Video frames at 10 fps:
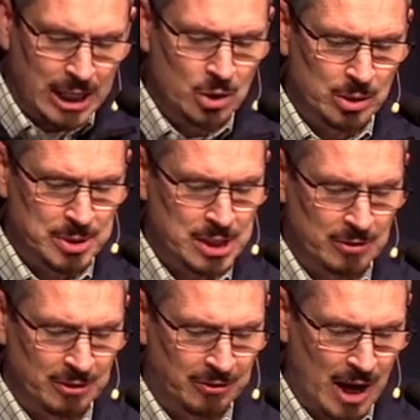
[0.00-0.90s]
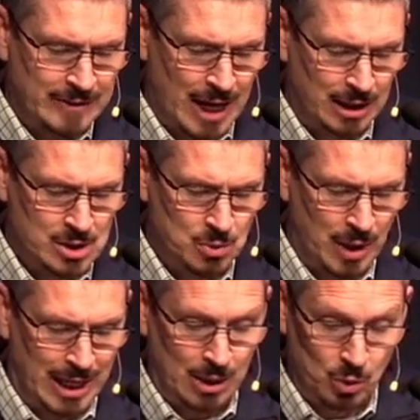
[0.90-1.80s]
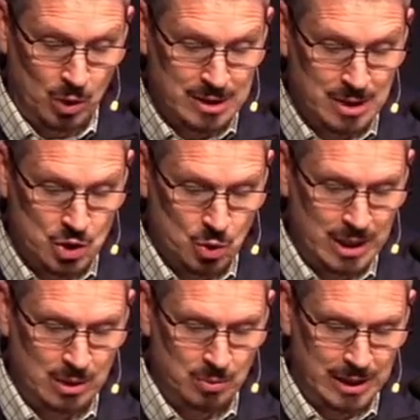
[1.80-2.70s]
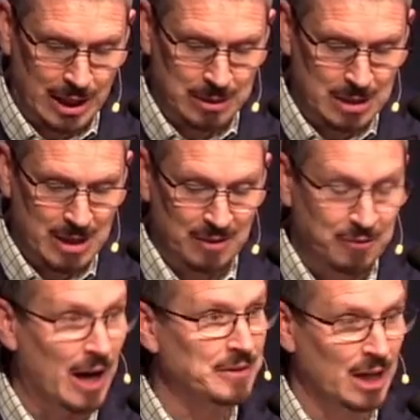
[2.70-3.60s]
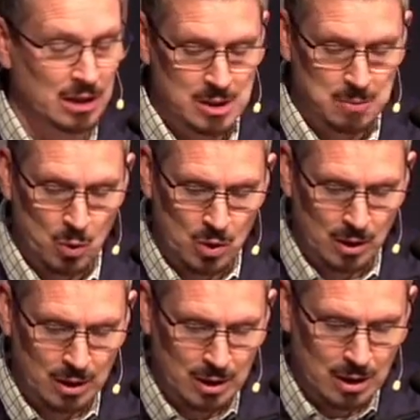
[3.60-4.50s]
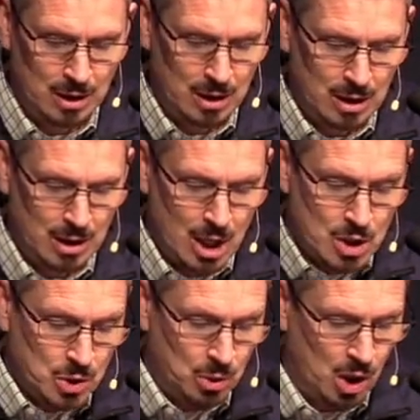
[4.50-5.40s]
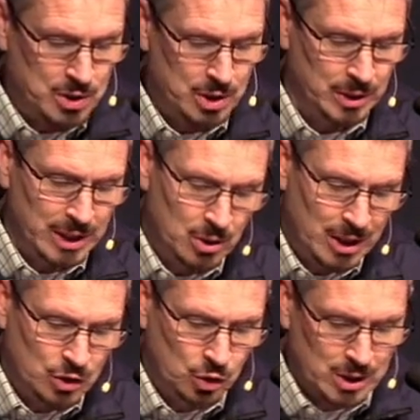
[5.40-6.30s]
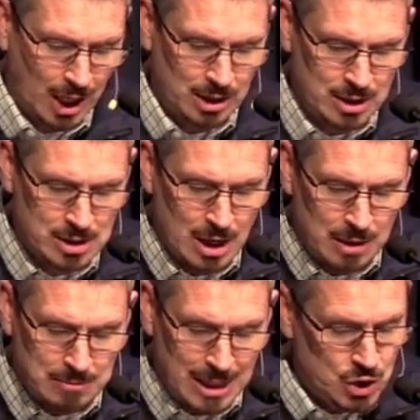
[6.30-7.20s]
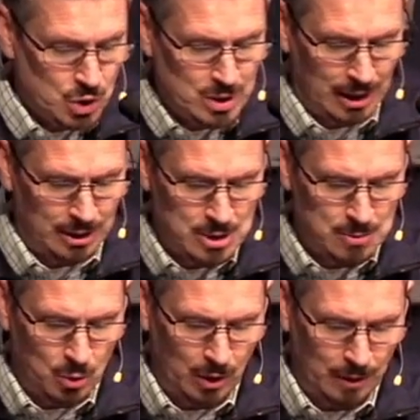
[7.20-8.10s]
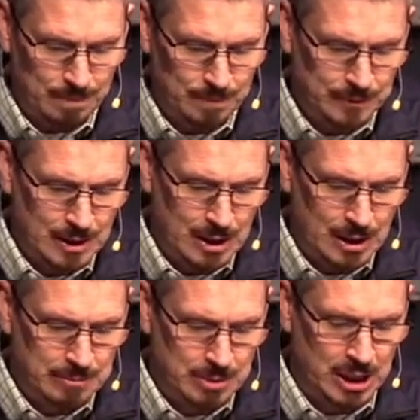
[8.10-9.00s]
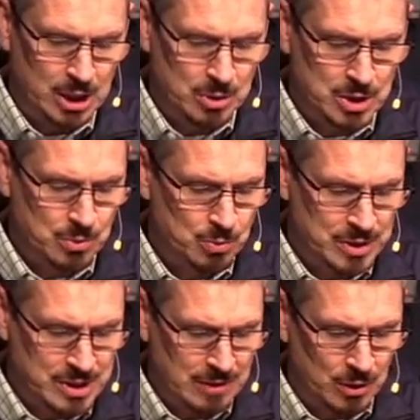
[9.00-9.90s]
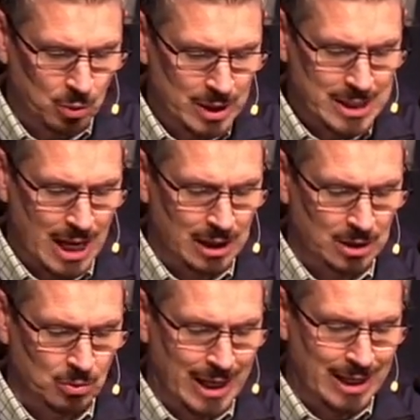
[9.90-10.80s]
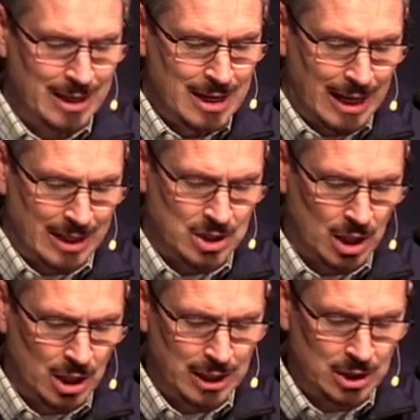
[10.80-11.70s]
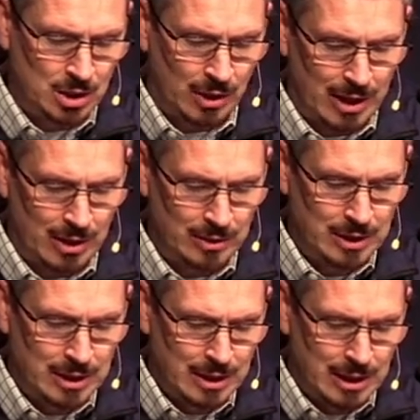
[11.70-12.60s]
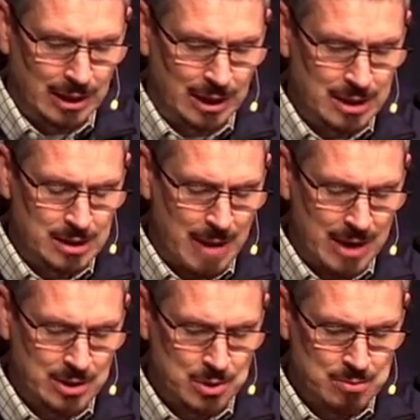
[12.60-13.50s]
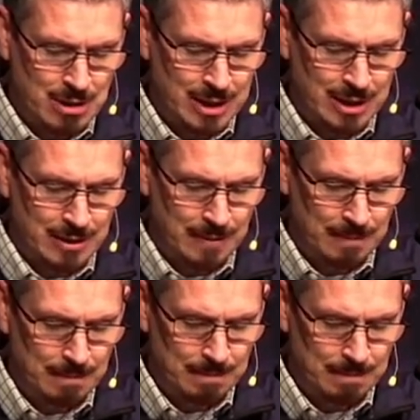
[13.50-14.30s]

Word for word: He who had received the five talents went at once and traded with them, and he made five talents more. So also he who had two talents made two talents more. But he who had received the one talent went and dug in the ground and hid his master's money.